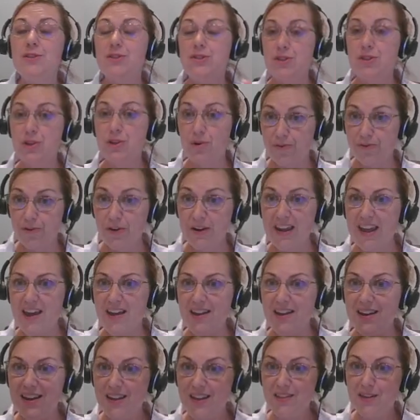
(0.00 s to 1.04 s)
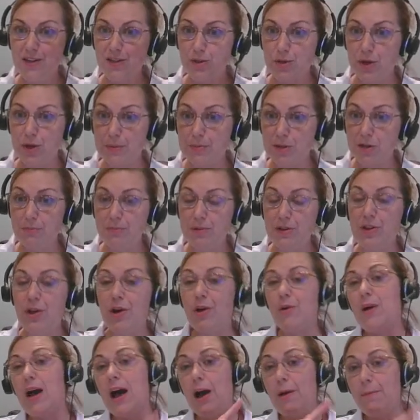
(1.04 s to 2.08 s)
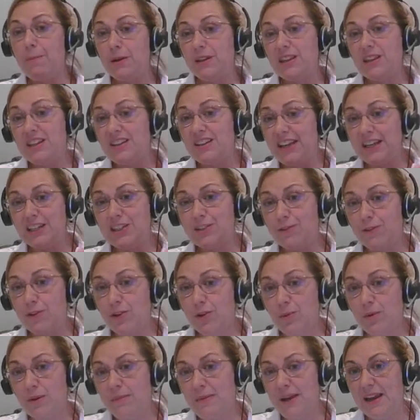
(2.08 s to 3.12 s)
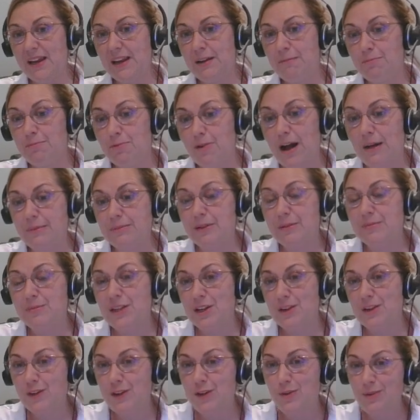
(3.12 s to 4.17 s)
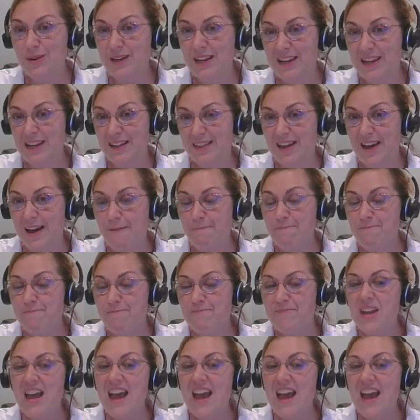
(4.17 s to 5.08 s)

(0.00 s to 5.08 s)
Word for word: Don't forget in the description below, I'll put the links for the remaining problems if you need them.